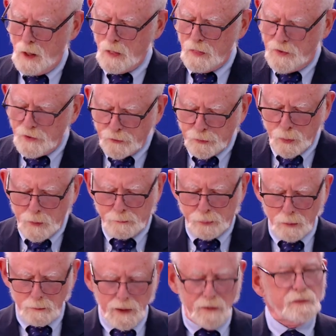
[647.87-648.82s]
this would
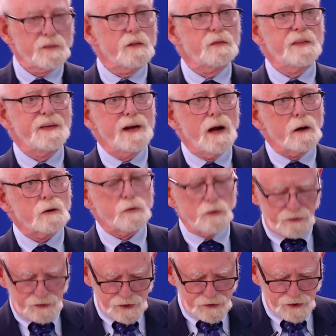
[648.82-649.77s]
permit the
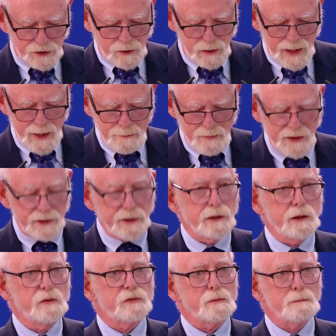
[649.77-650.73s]
theocracy to claim that
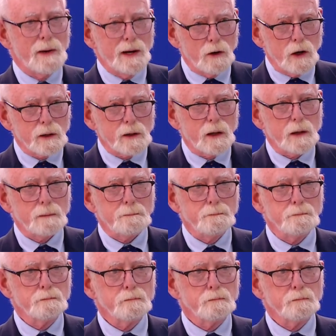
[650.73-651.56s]
it is America,